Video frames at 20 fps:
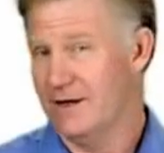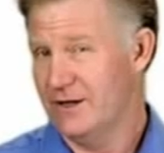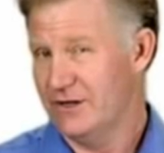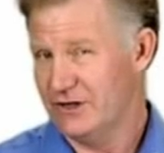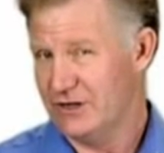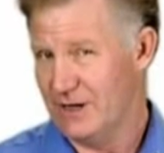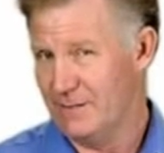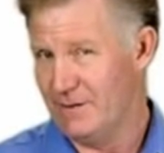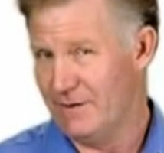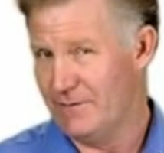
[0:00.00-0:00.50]

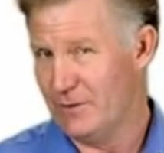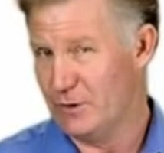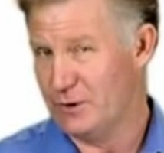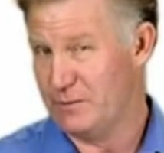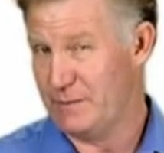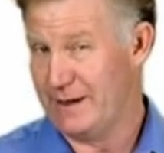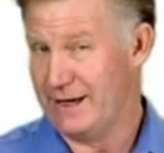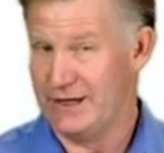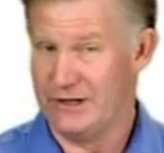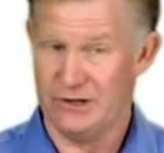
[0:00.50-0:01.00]
Some of those
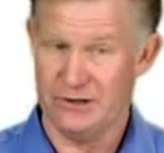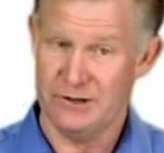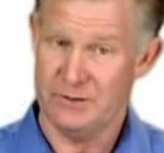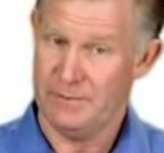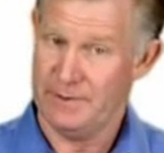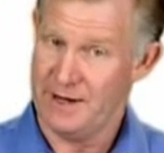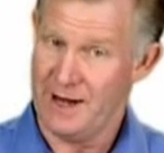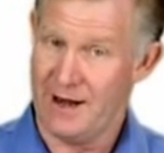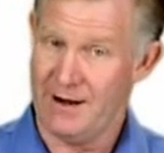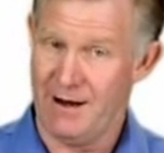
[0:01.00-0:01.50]
patients,
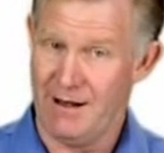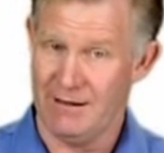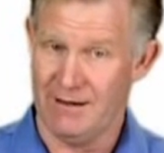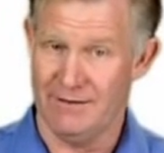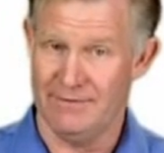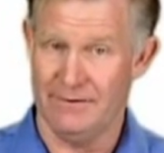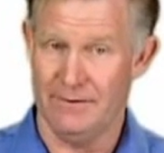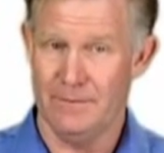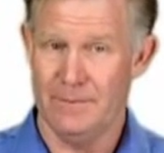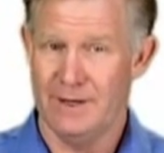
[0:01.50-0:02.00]
but not all
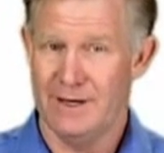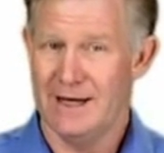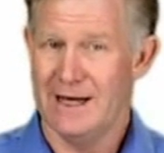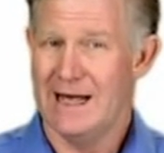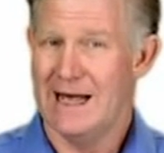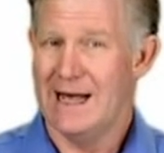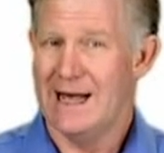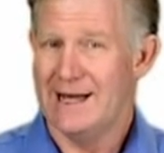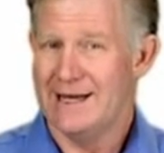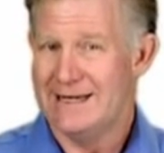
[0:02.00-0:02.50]
of them,
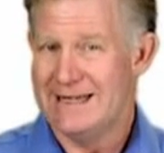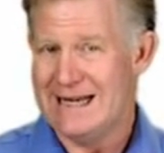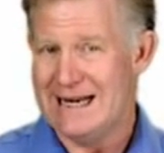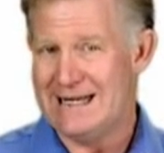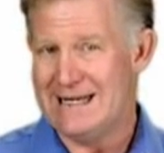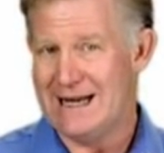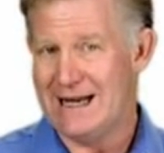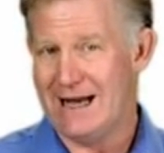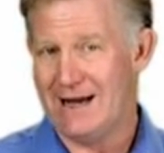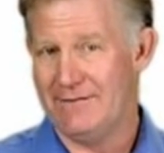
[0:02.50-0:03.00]

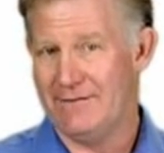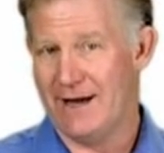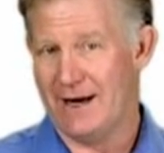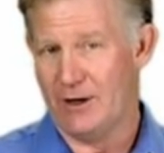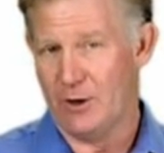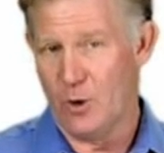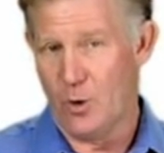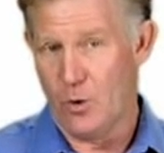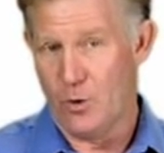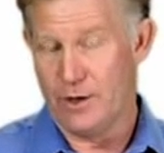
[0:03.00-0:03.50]
need to have that
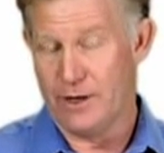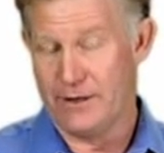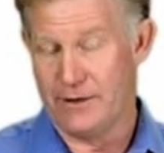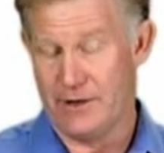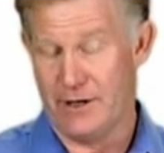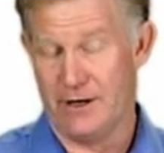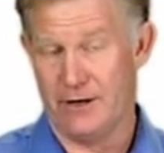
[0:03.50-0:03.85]
coronary